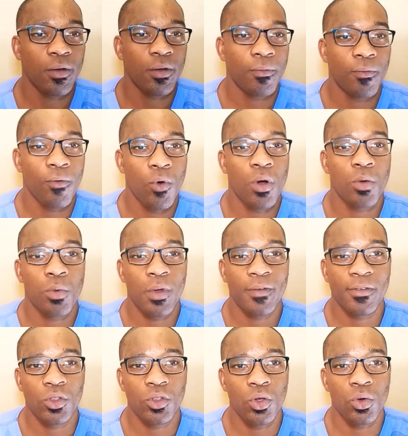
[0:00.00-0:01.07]
for with
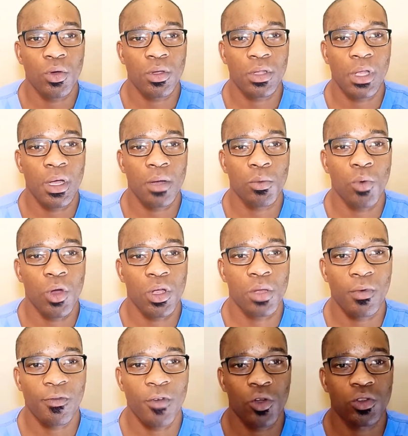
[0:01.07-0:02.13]
doing uh, working with
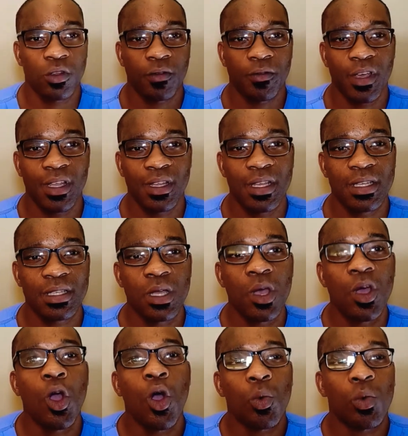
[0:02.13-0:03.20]
O2 Fitness,
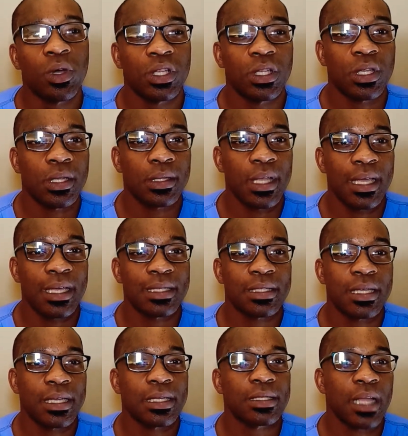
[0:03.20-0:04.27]
one of the things
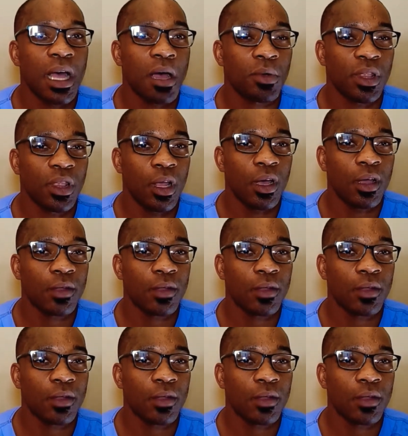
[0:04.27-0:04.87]
is that I would love